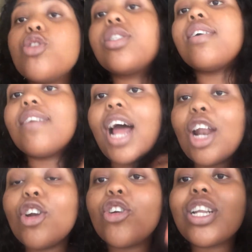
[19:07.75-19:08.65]
to
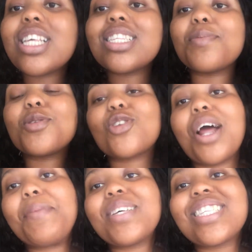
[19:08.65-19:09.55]
700
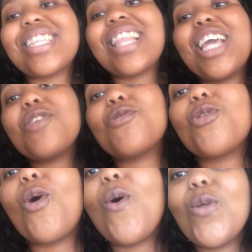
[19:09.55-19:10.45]
subscribers. Thank you
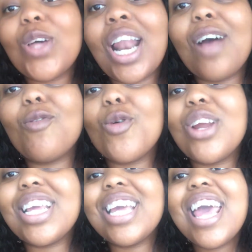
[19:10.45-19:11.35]
for all that have
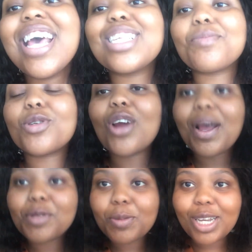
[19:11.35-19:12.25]
already
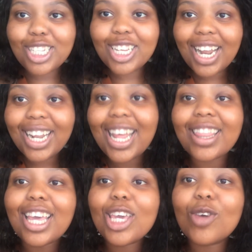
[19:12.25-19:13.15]
subscribed to my channel. And
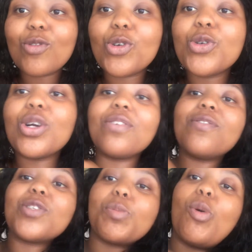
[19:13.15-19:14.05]
thank you if you're a
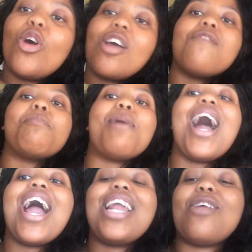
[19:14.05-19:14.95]
supporter of
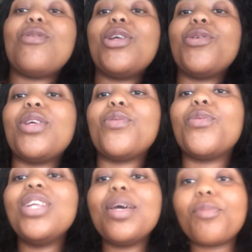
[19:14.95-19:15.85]
mine. I really, really,
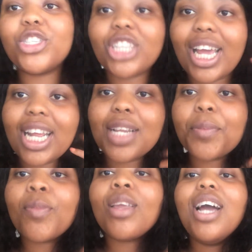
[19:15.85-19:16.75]
really appreciate it.
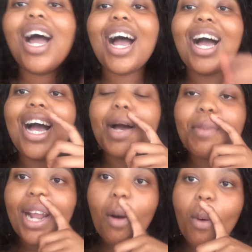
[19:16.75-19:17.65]

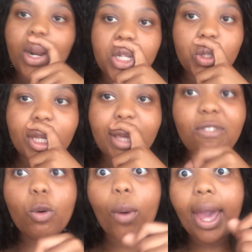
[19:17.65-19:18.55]
And I want to do a
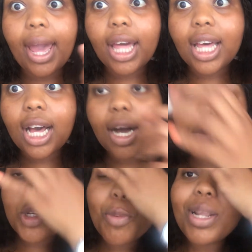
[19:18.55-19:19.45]
giveaway.
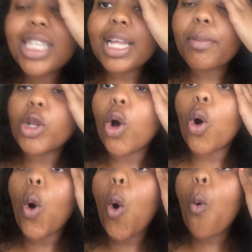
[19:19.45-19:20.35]
So please let me
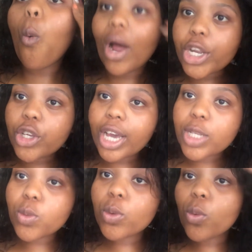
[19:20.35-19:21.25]
know what you
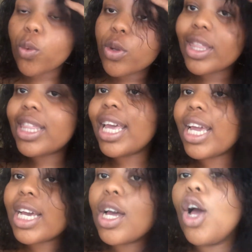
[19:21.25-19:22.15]
guys would
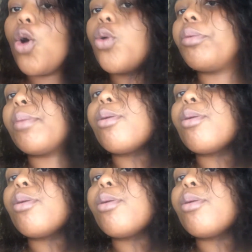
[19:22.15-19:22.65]
think would be a